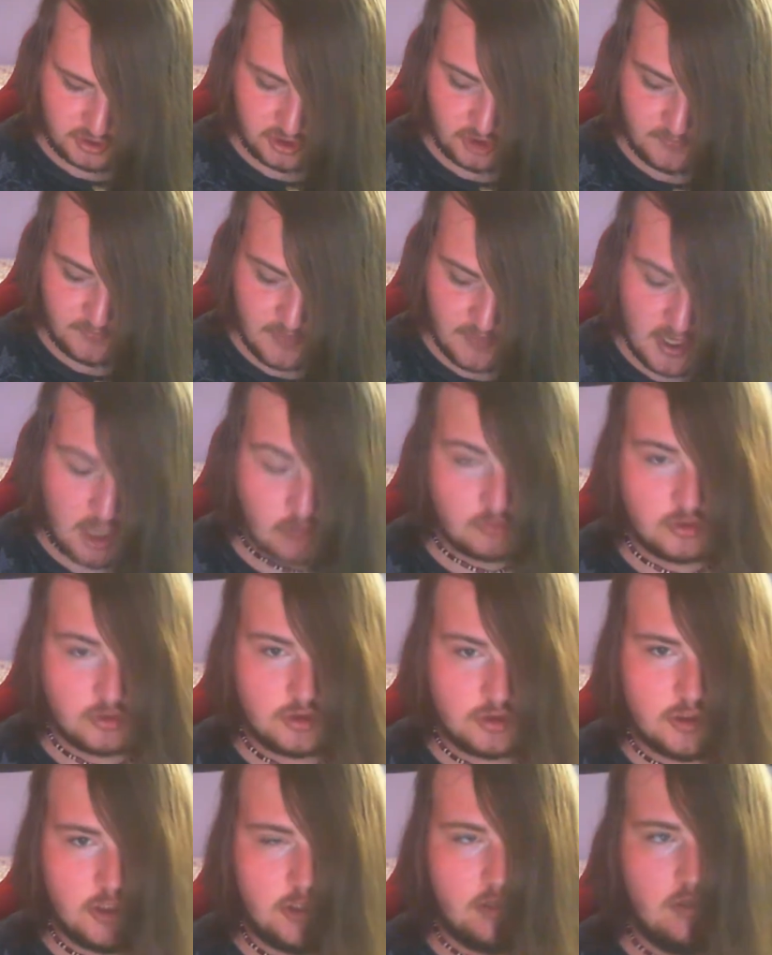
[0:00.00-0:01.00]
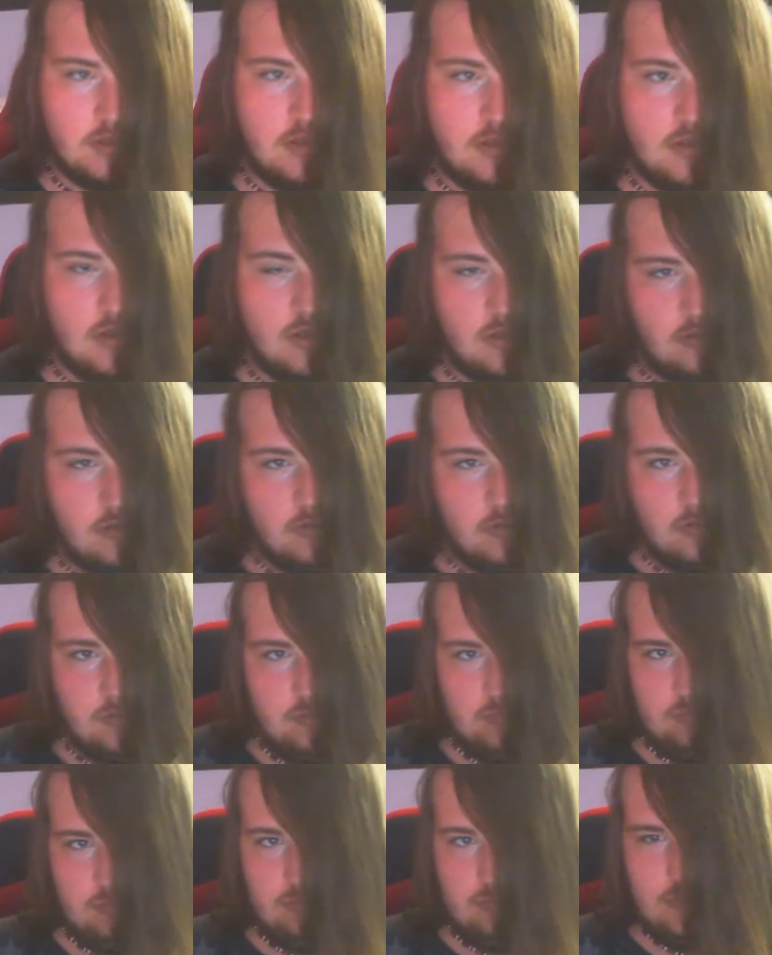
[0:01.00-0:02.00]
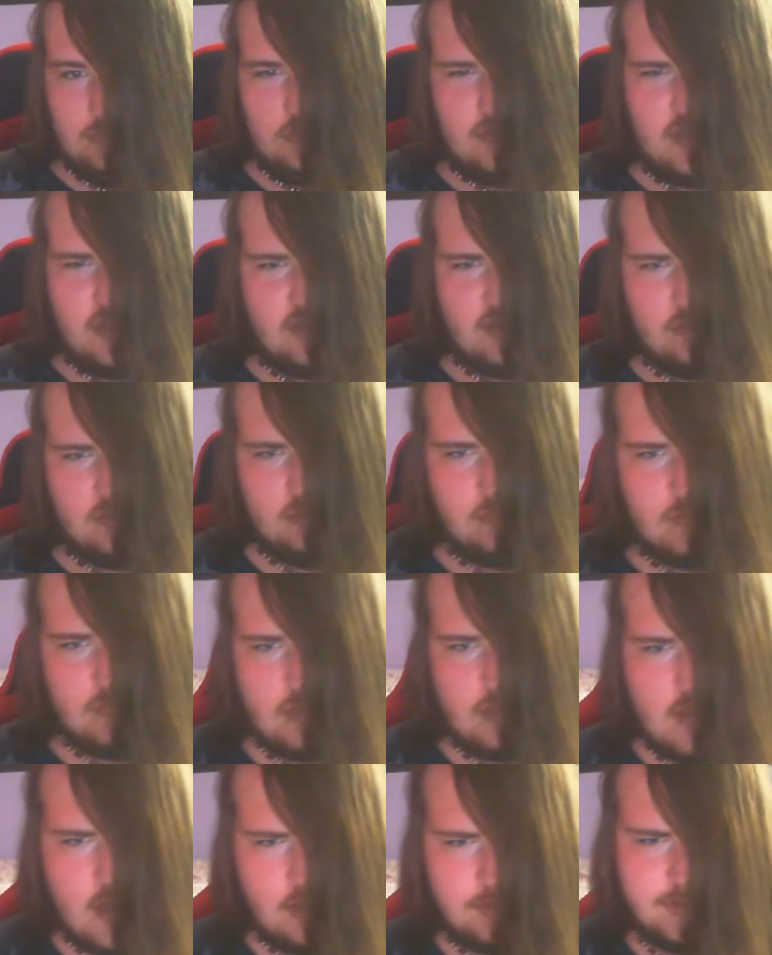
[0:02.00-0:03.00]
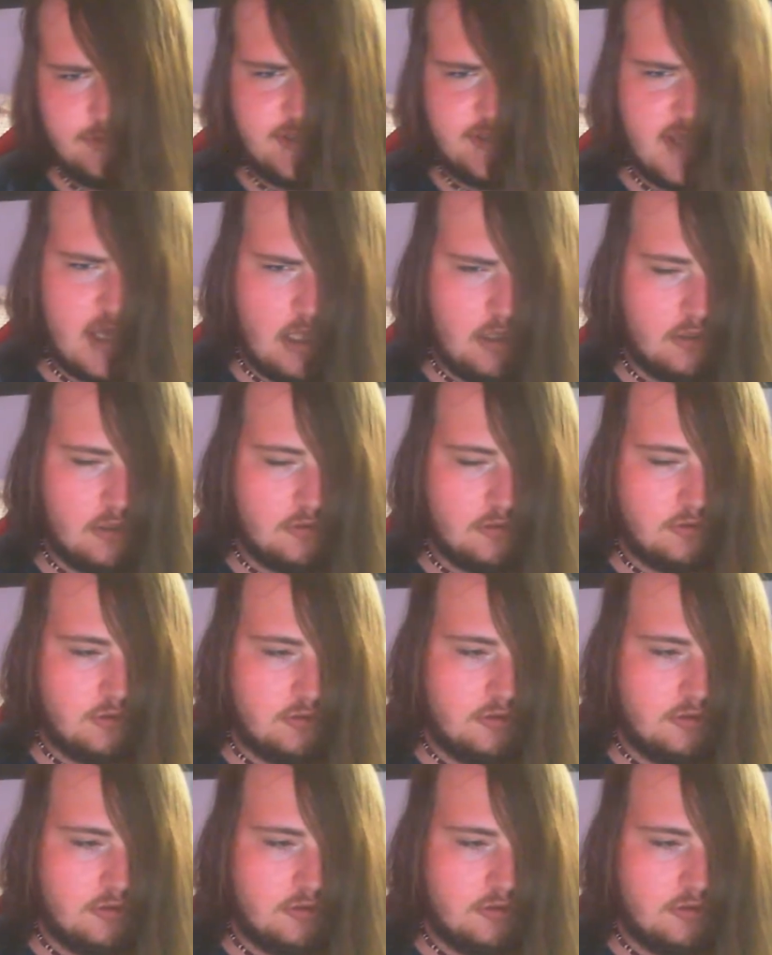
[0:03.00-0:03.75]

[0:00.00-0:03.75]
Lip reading: 30 pounds, like a normal house cat,